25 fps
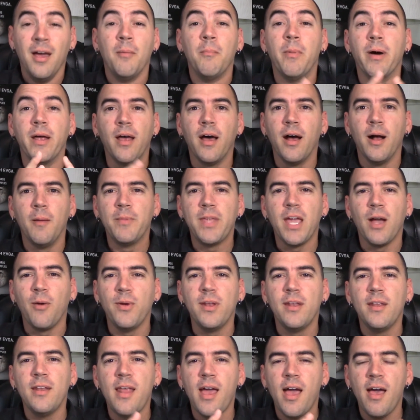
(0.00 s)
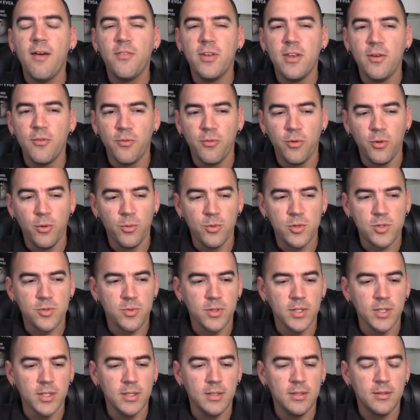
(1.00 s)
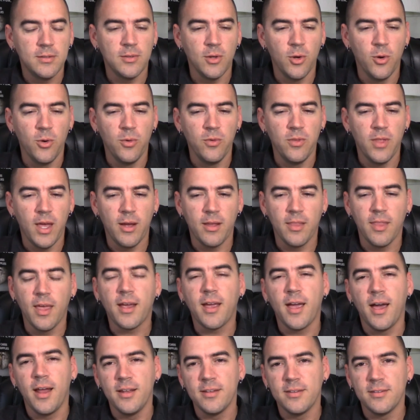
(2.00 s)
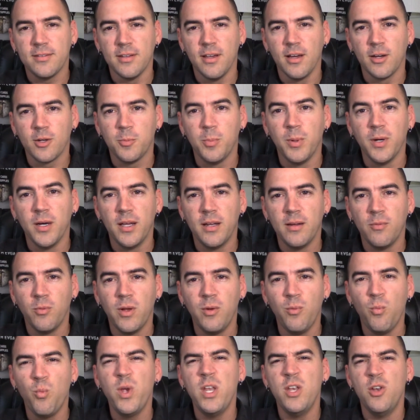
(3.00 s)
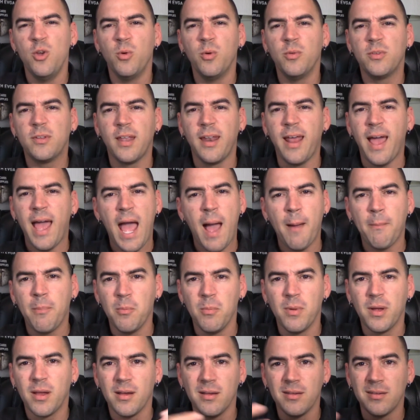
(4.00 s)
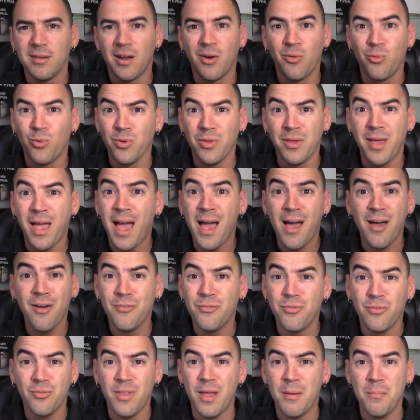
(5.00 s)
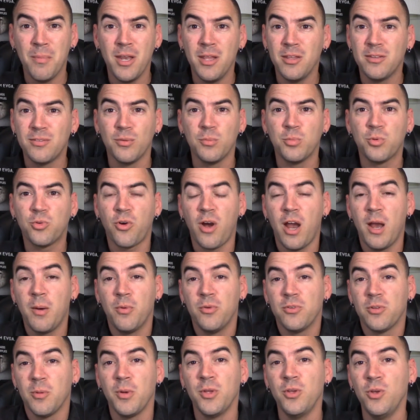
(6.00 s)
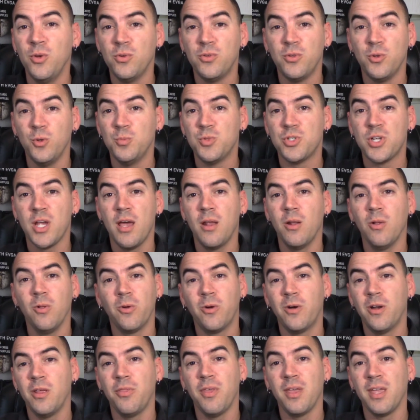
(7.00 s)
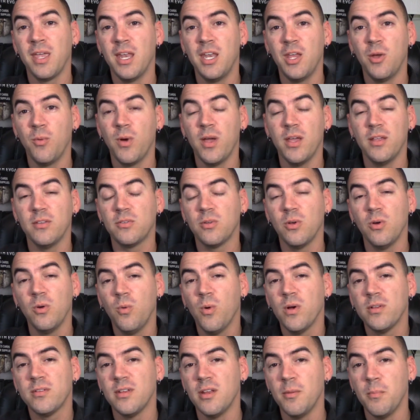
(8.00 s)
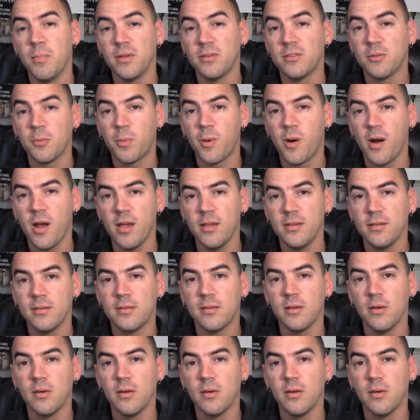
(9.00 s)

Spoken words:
But yeah, we didn't have any viewers really, so that kind of sucked. But we knew it was going to happen because I don't really have that many subscribers on my YouTube channel or anything anyway, so it wasn't a big surprise.